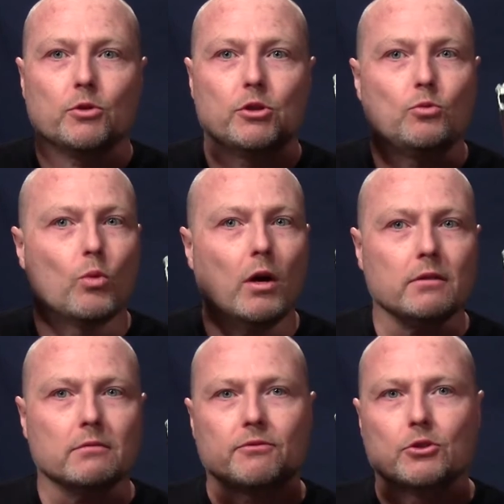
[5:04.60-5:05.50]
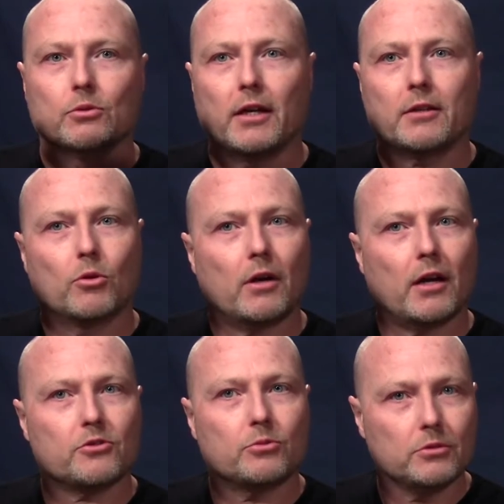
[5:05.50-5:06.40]
one you want. If you like more
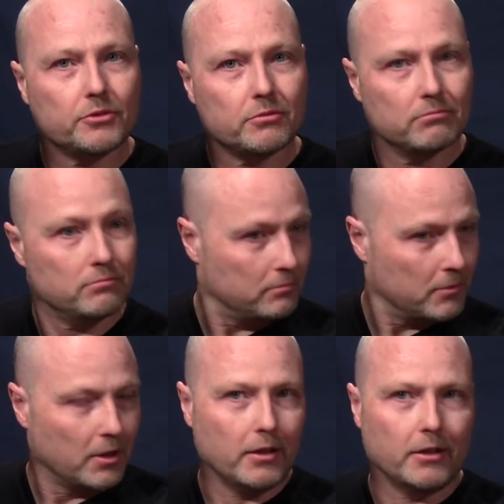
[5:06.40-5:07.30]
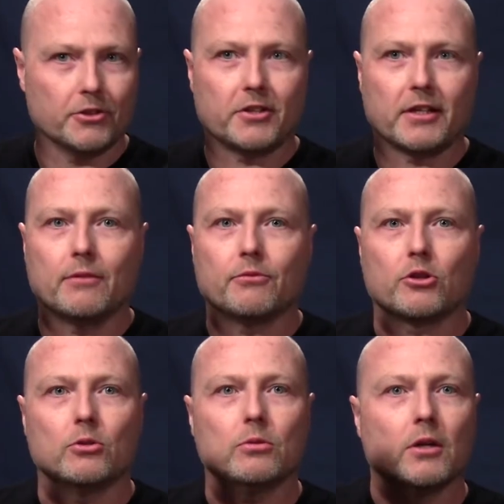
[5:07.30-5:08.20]
house rules, here's the game for
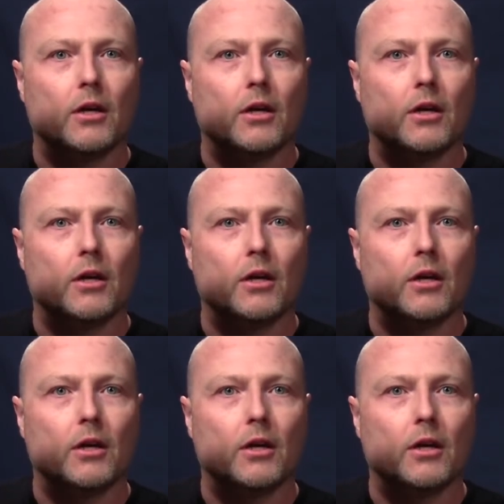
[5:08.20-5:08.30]
you.